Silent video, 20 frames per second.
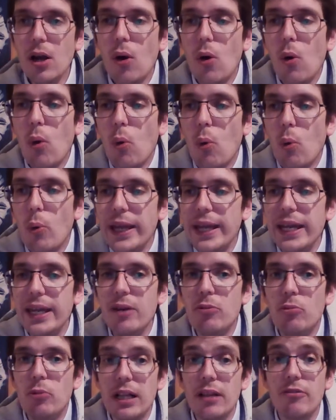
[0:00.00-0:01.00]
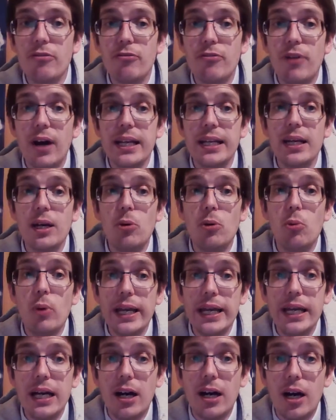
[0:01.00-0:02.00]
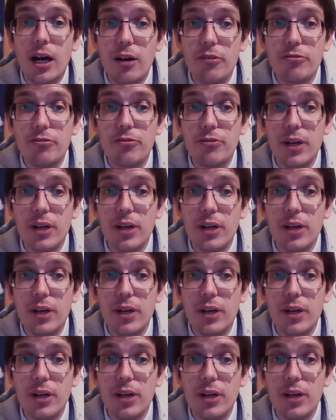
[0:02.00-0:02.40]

we will find a way of